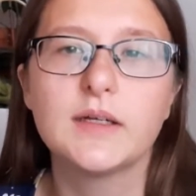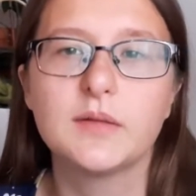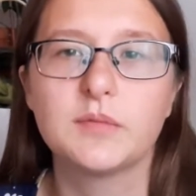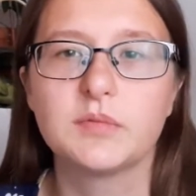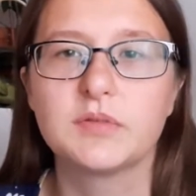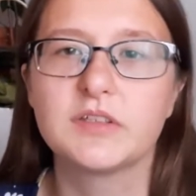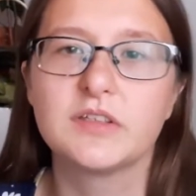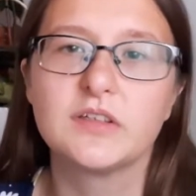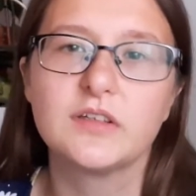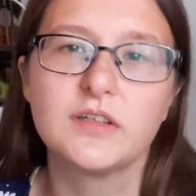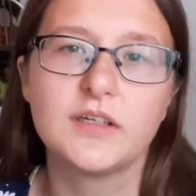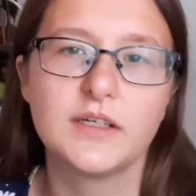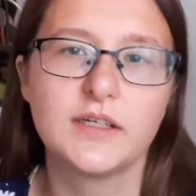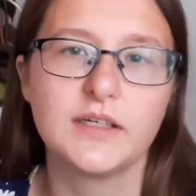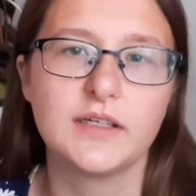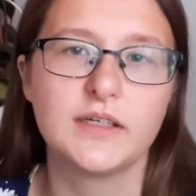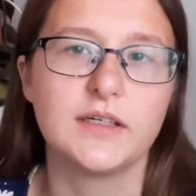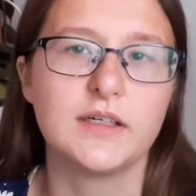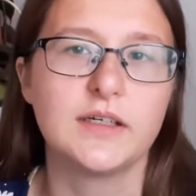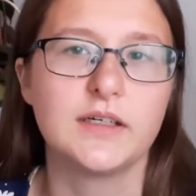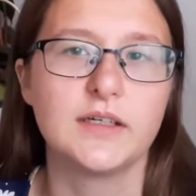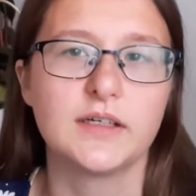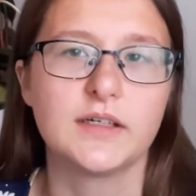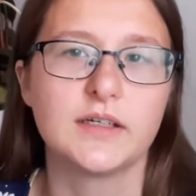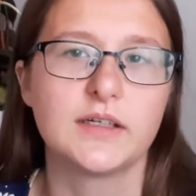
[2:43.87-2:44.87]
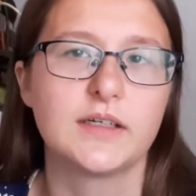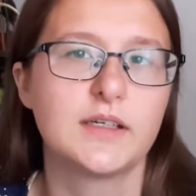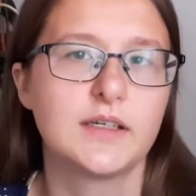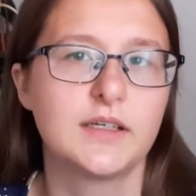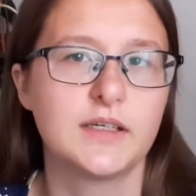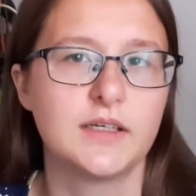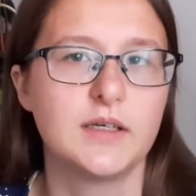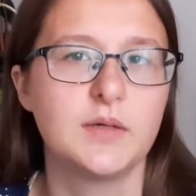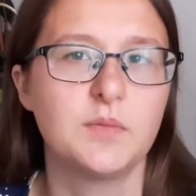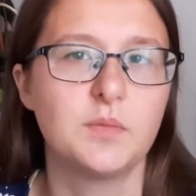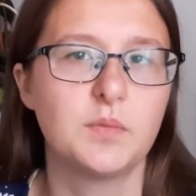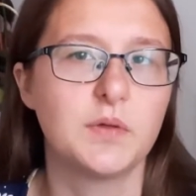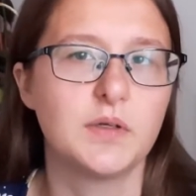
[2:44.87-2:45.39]
I'm still gonna
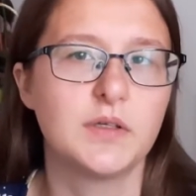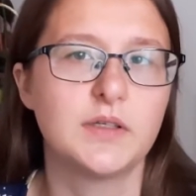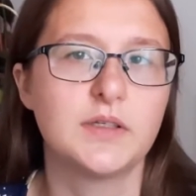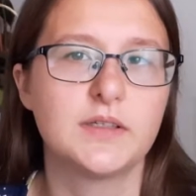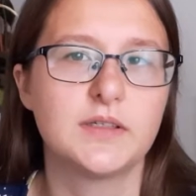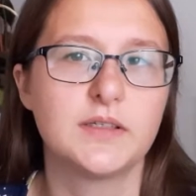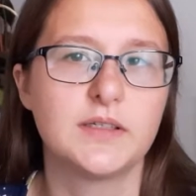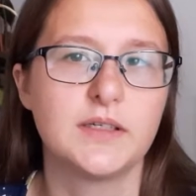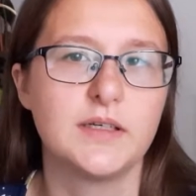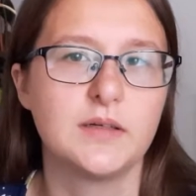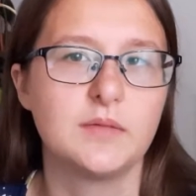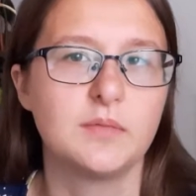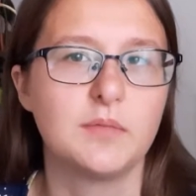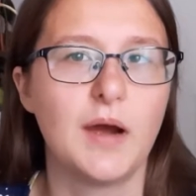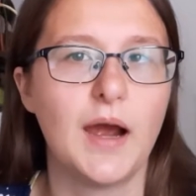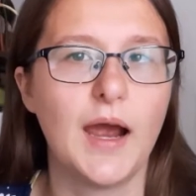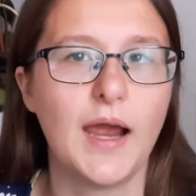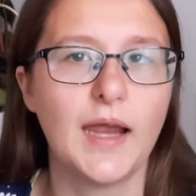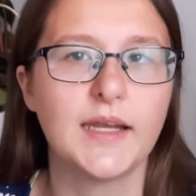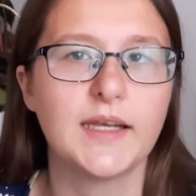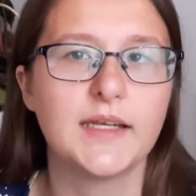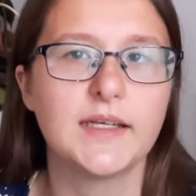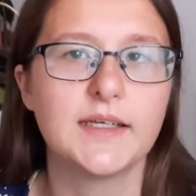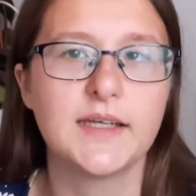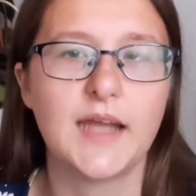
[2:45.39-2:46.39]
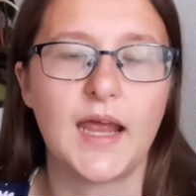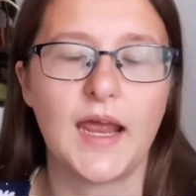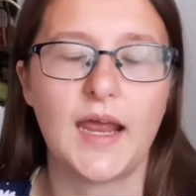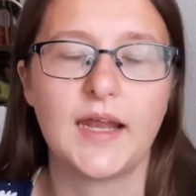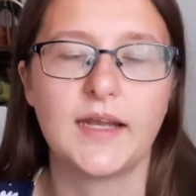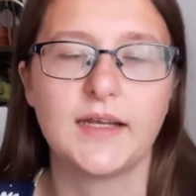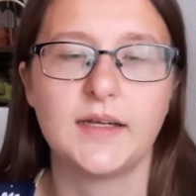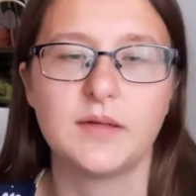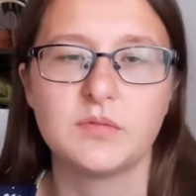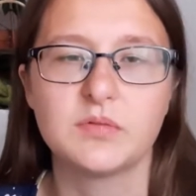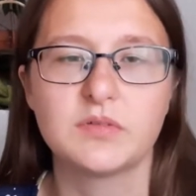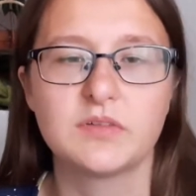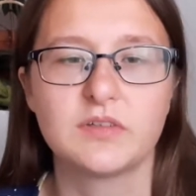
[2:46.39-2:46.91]
keep it in mind,
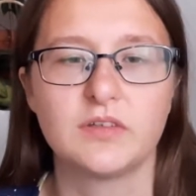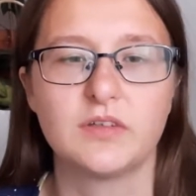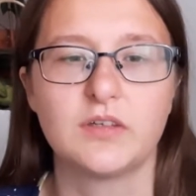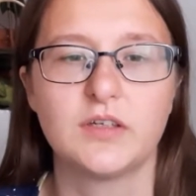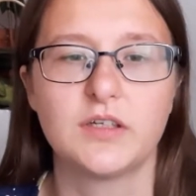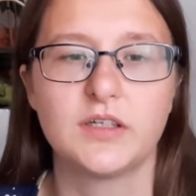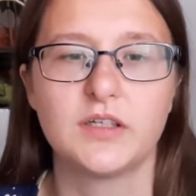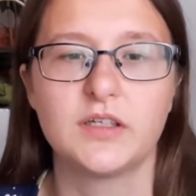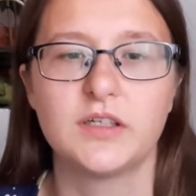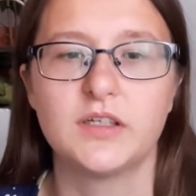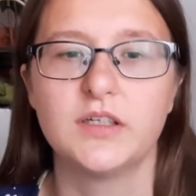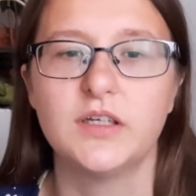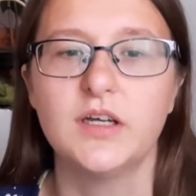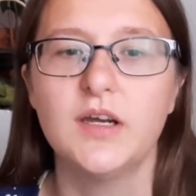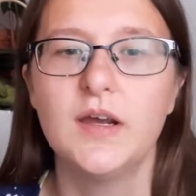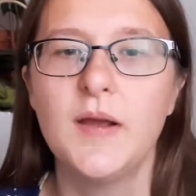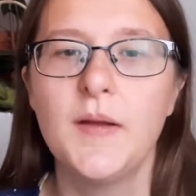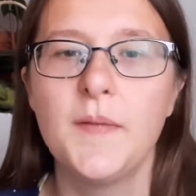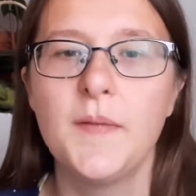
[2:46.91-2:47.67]
and I'm still gonna